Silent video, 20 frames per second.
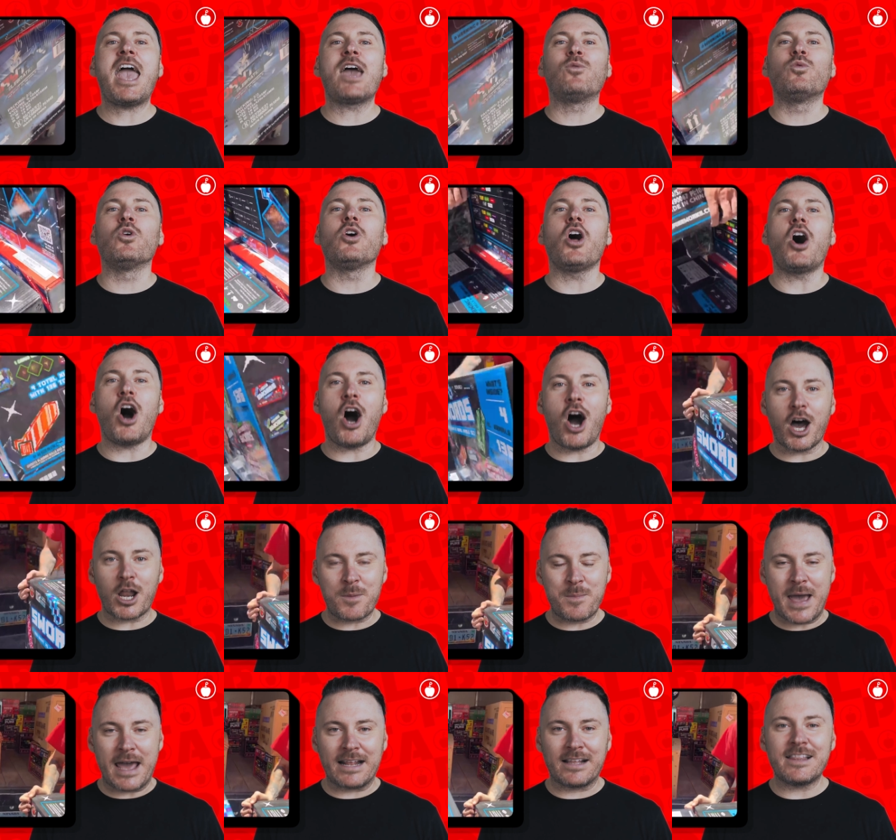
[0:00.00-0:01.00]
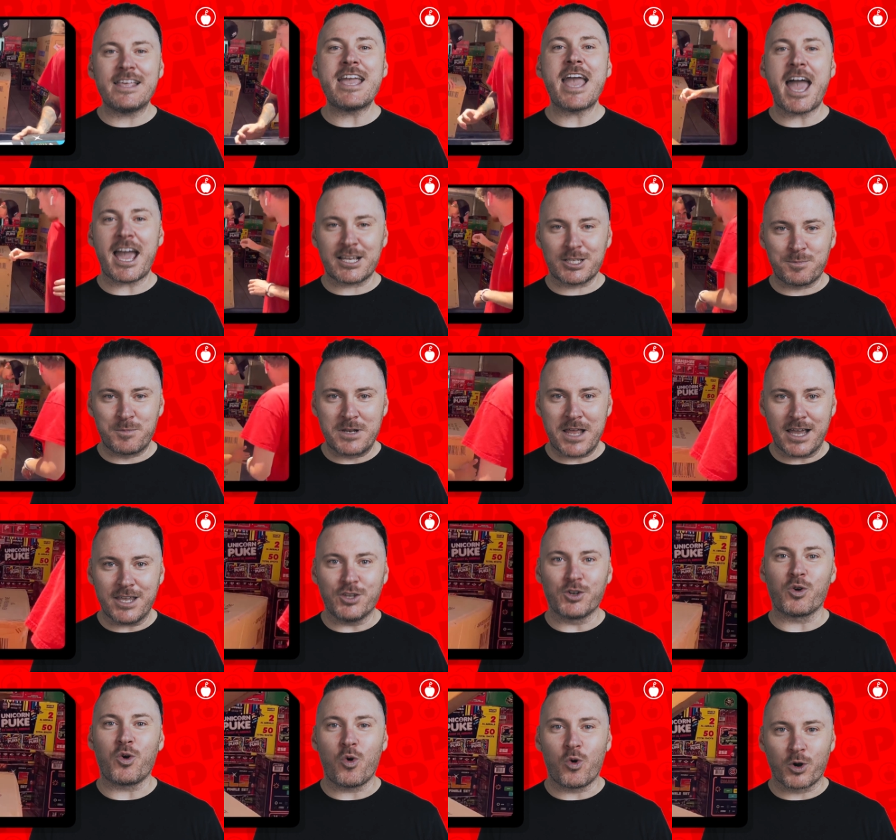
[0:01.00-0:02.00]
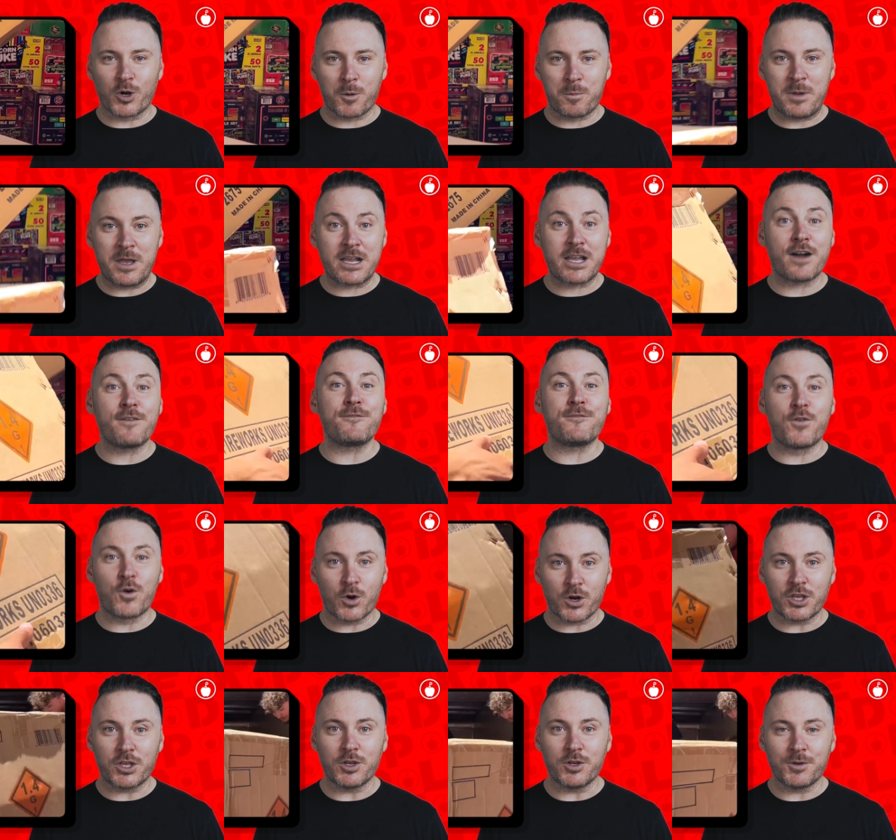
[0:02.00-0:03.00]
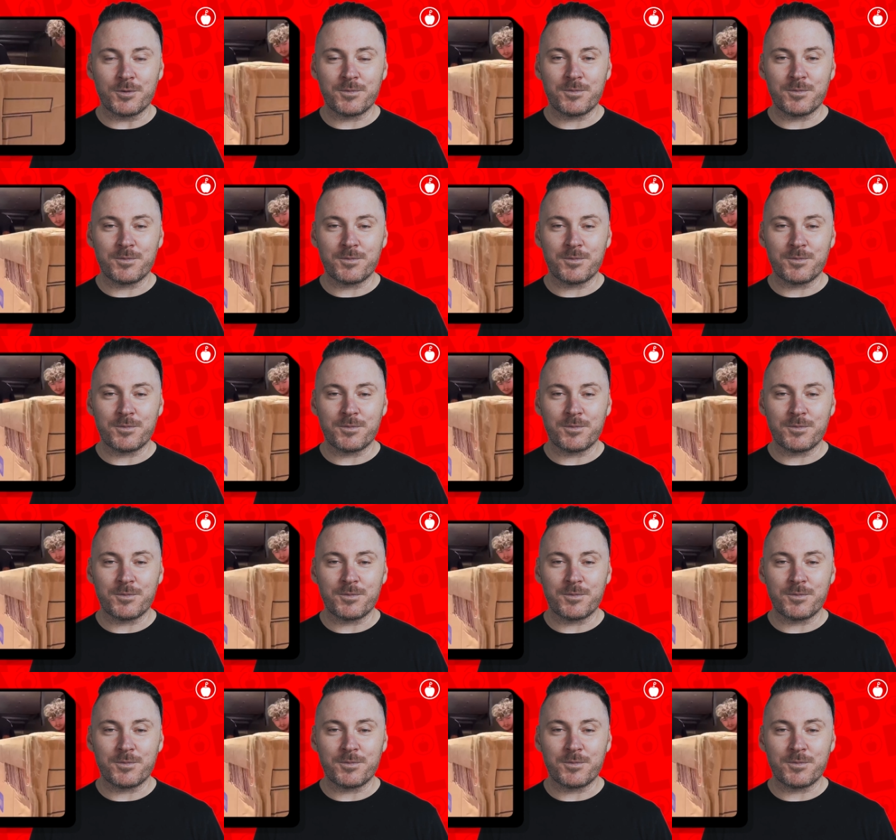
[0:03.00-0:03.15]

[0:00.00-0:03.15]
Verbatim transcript: and we'll automatically expedite your order pickup for you.